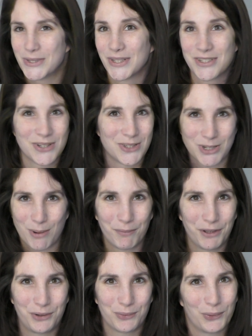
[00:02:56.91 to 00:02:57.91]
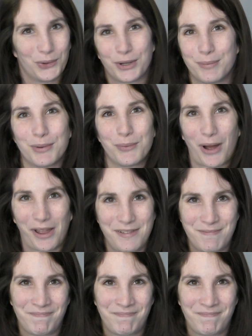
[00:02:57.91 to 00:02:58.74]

So let's just jump into role number one.